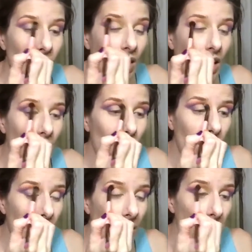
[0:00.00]
I
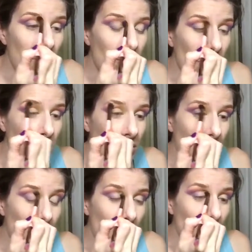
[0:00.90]
wake up
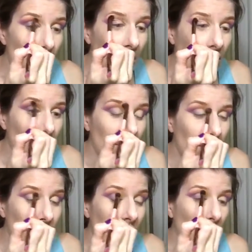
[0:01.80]
first thing in the morning,
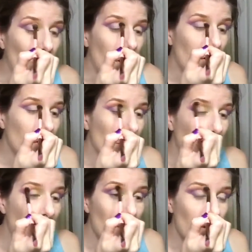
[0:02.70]
you know,
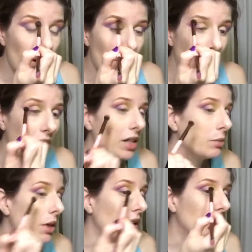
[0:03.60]
whenever I crawl out of
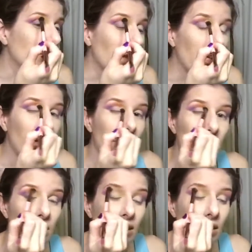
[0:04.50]
bed, right?